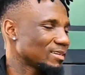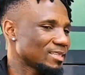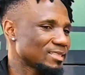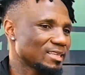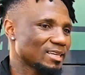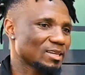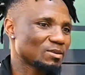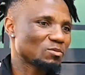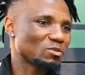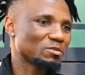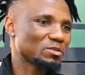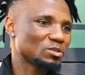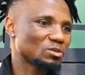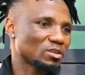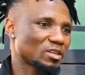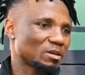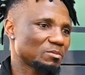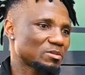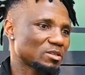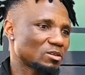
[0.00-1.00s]
I think moving to
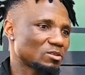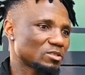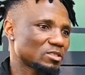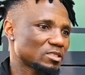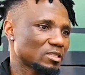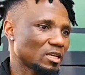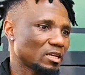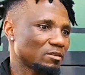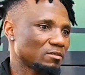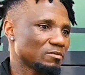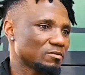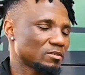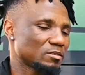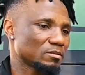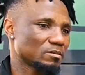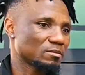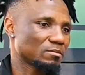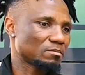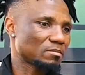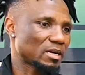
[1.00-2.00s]
Cape Town saved
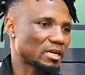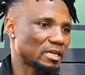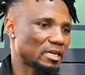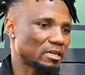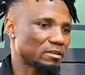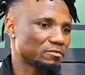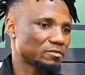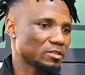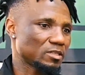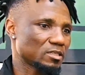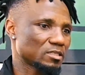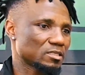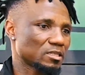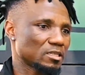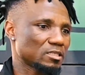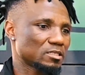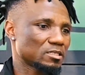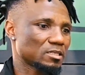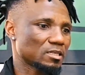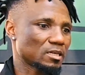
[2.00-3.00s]
my life in a
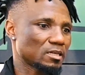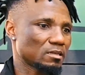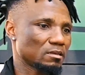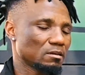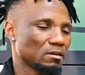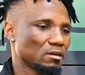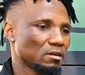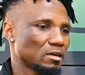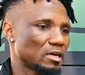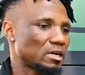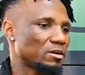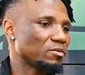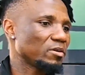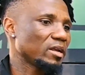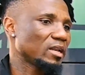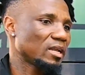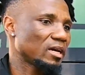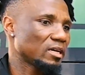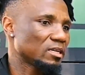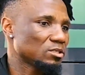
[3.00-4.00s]
sense that I
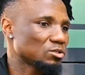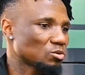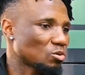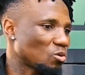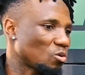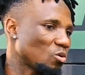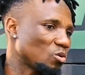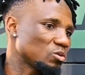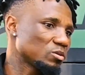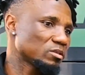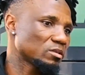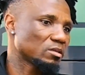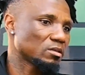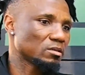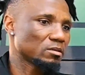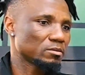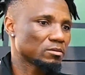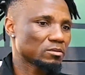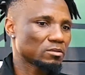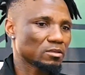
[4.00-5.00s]
realized all
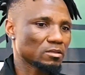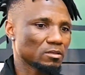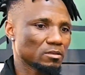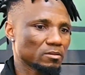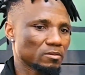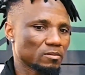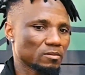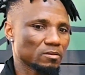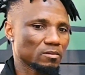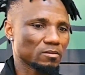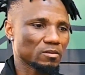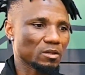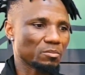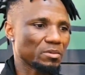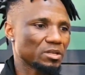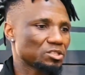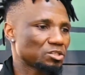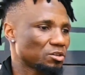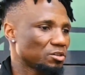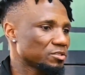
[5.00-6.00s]
the
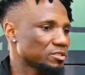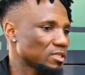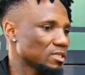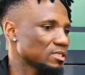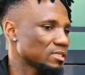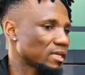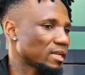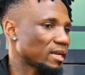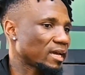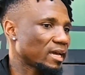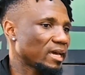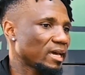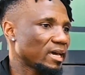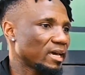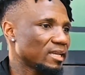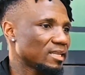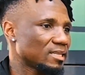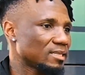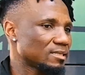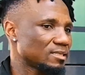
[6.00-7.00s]
material things that I
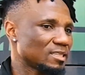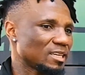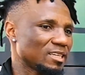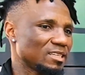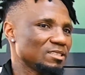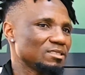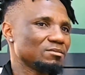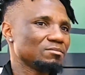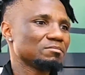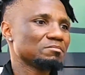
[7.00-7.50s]
had, they